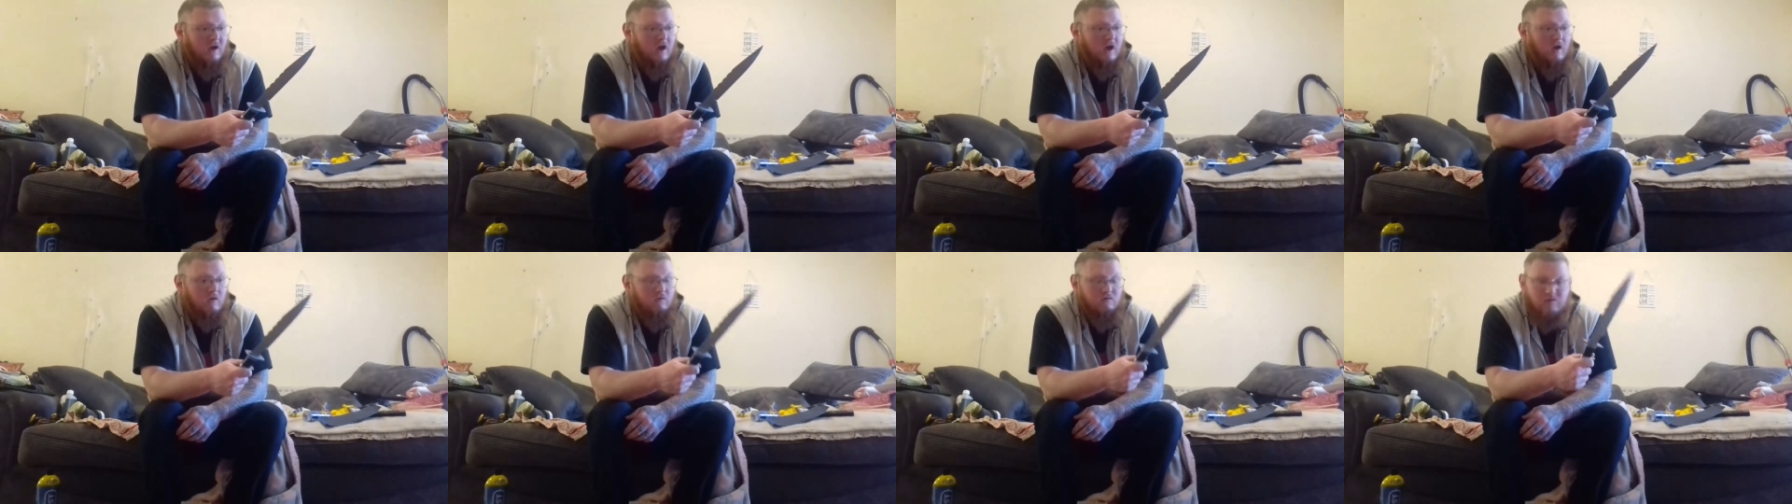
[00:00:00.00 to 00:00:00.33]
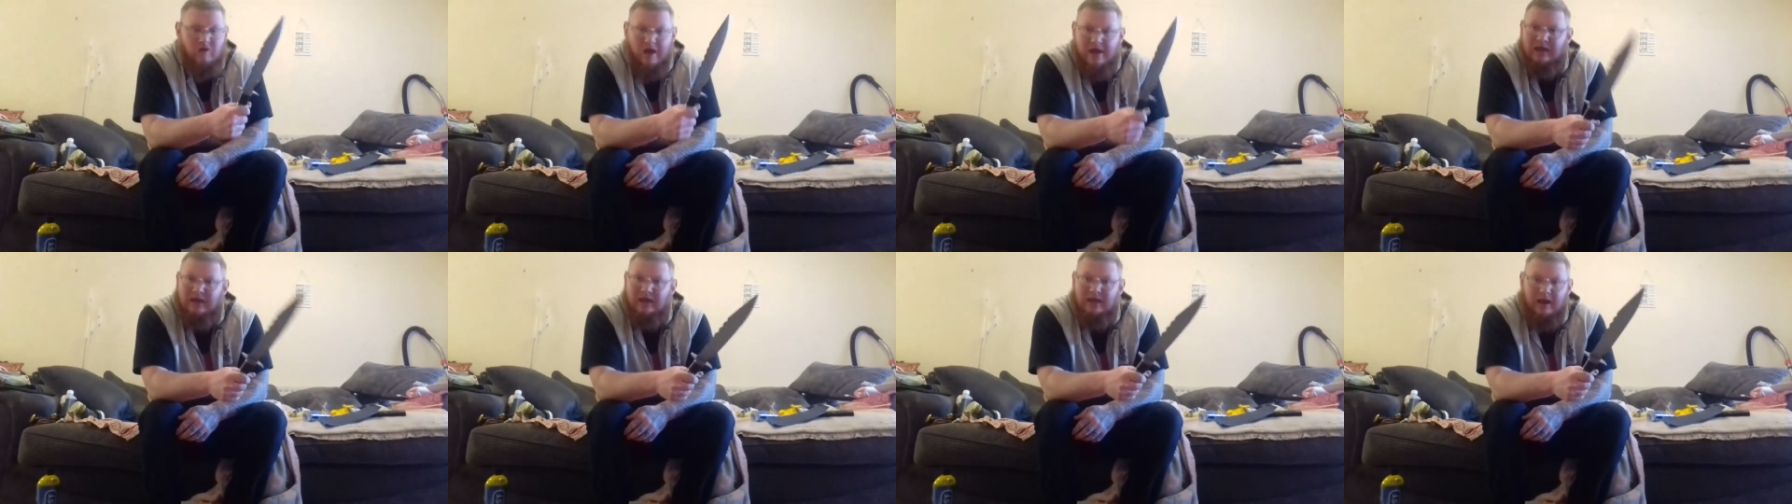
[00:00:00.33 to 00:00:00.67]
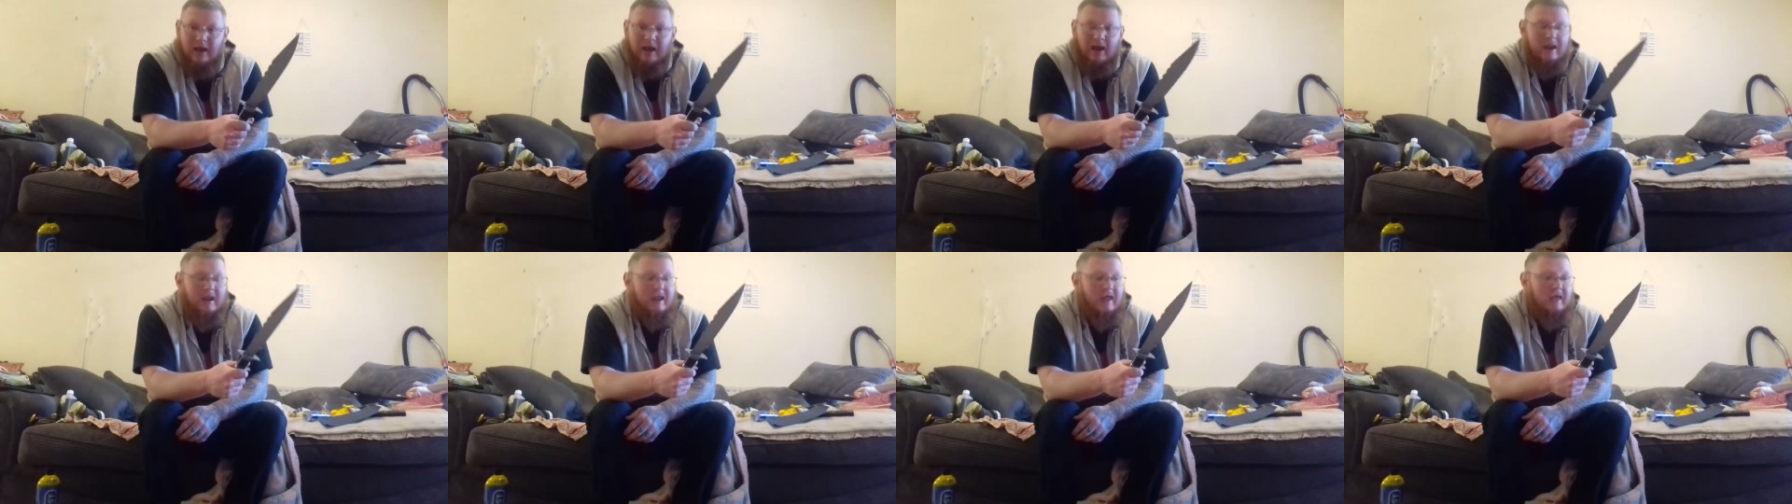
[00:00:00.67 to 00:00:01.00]

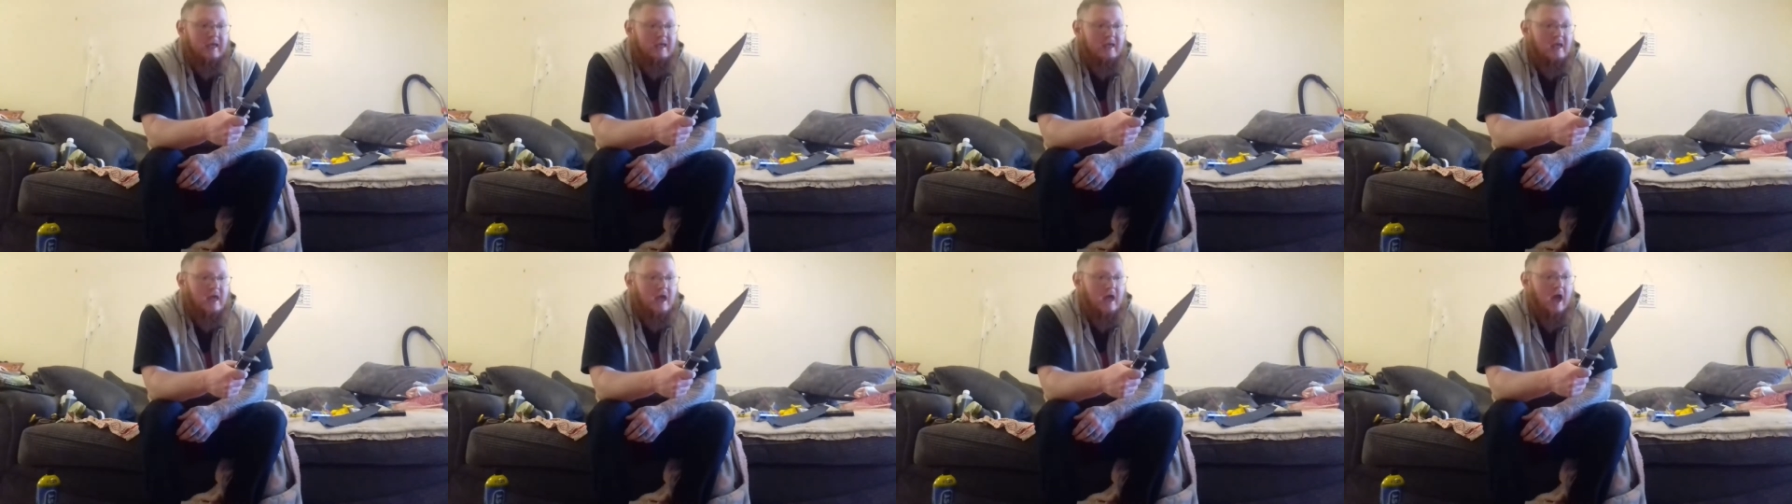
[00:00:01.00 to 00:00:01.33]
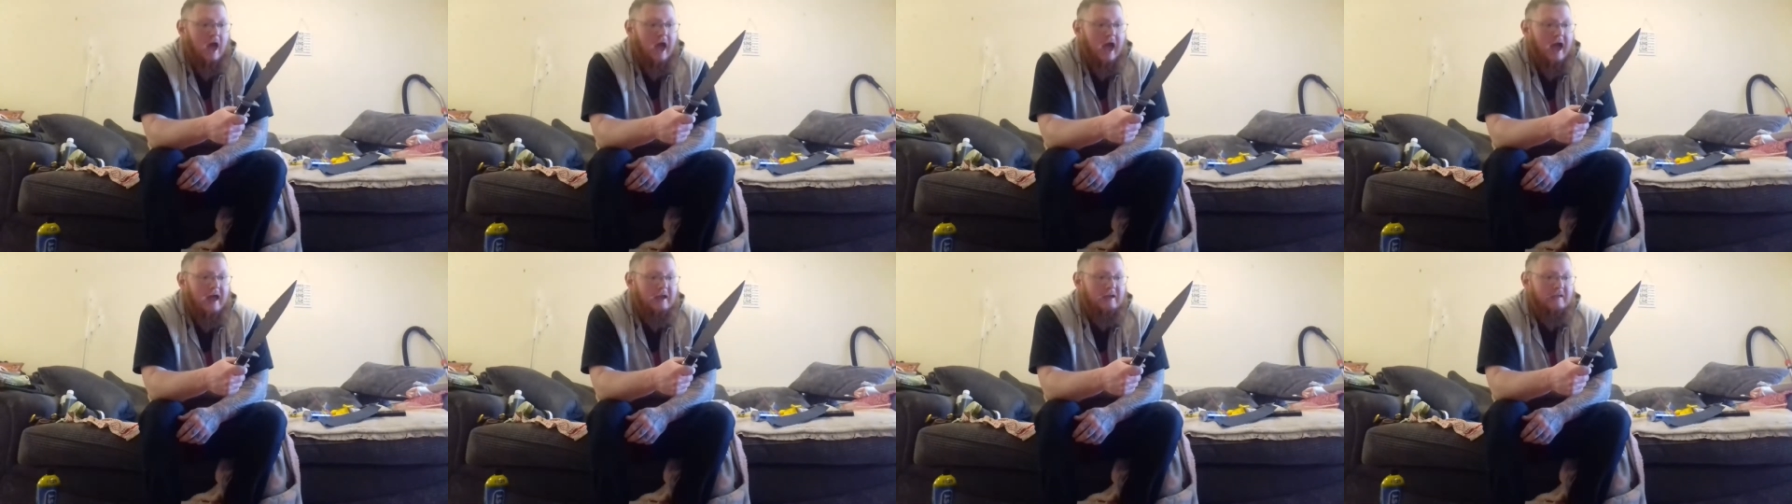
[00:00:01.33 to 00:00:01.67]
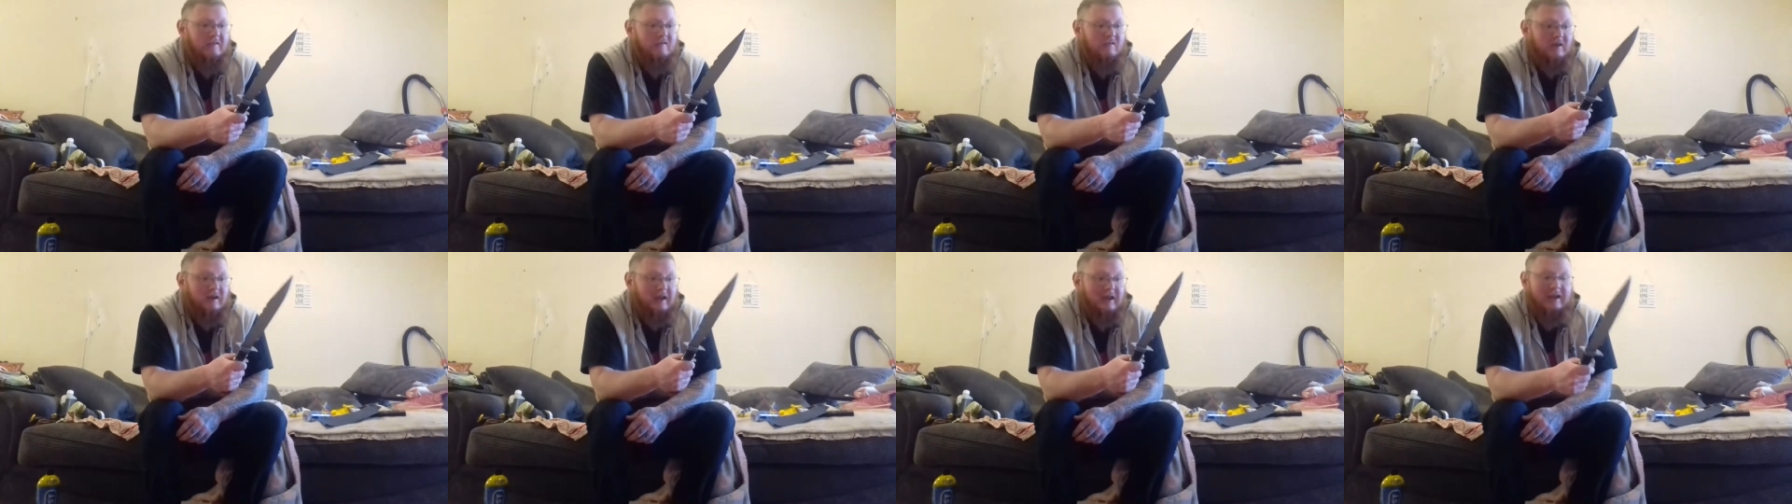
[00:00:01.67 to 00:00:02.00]
regularly, and it's
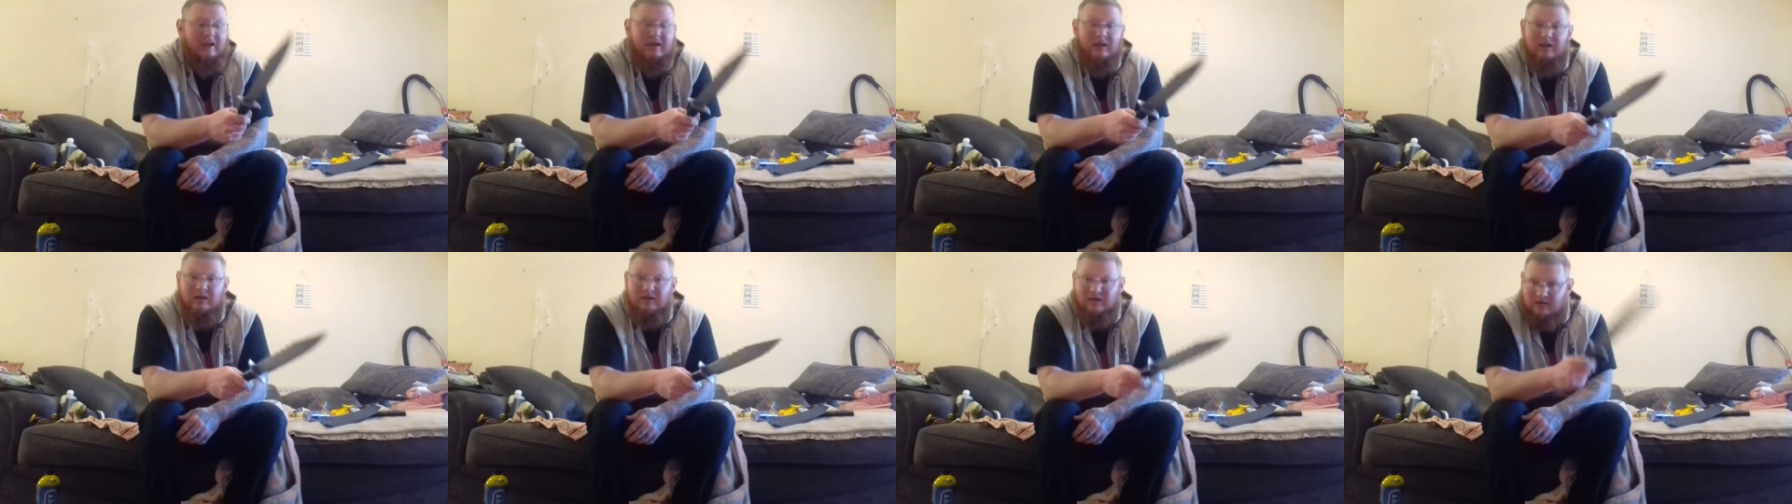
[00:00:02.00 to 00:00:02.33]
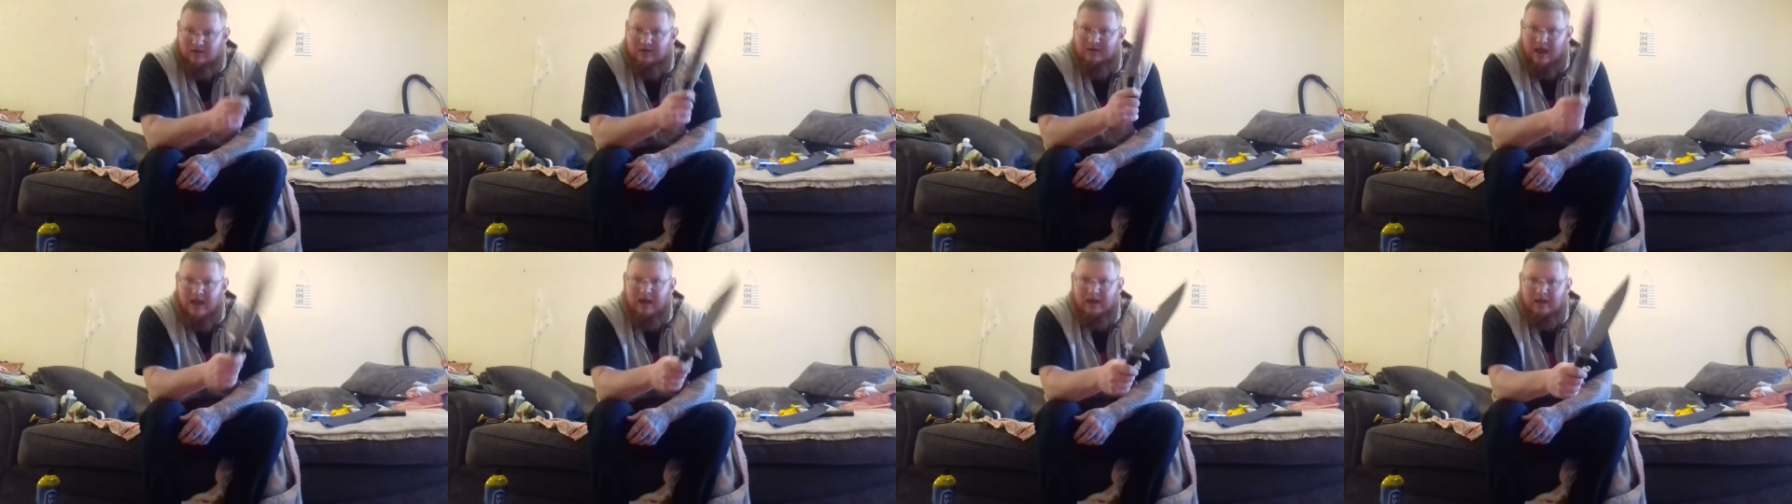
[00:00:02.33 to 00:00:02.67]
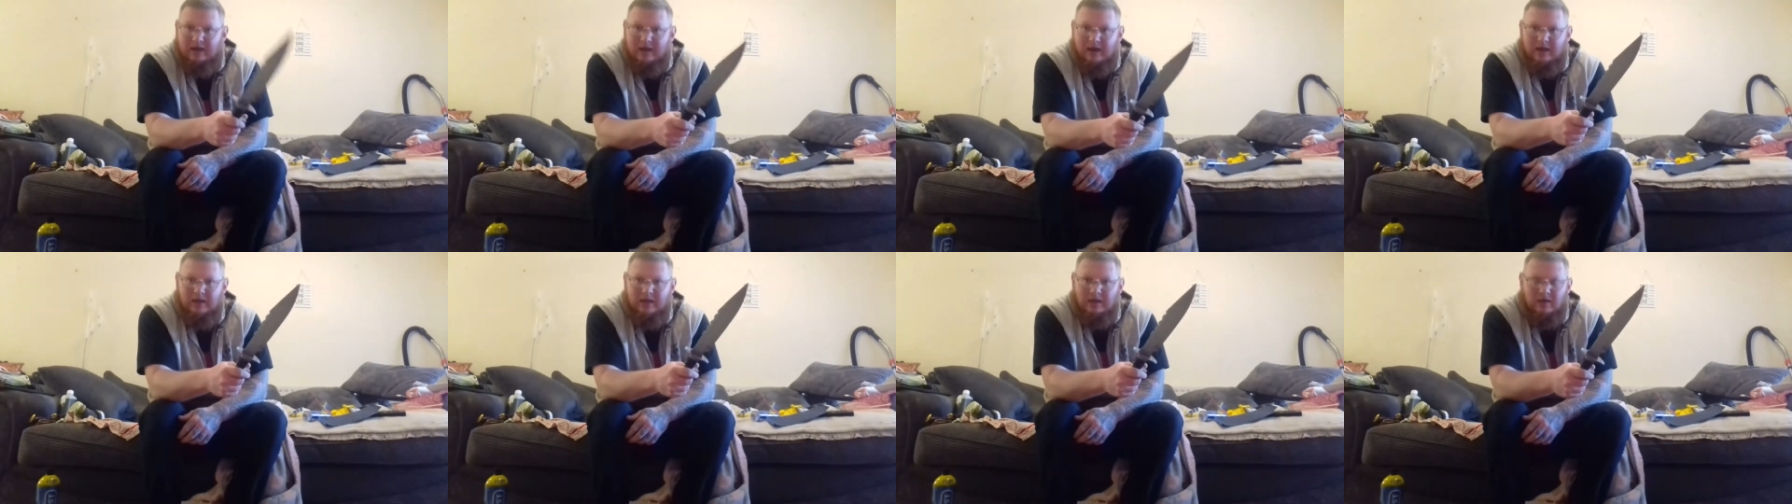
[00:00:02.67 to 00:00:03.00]
cleaned
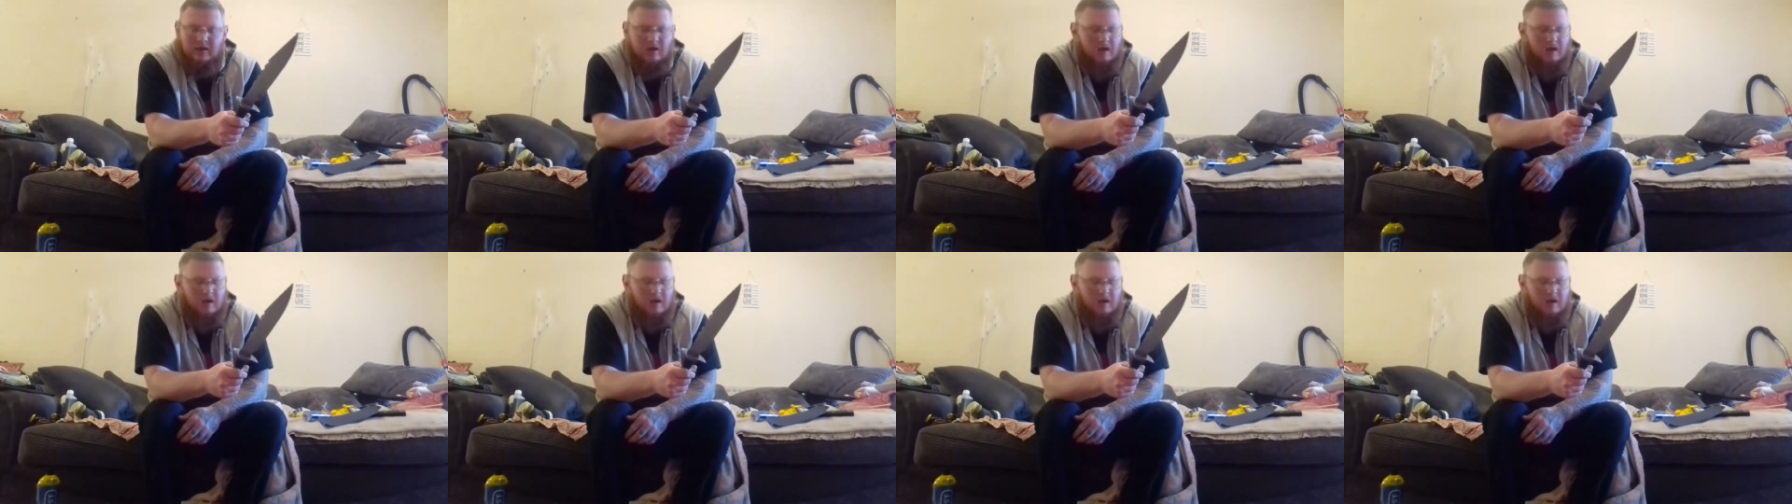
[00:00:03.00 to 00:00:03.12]
daily.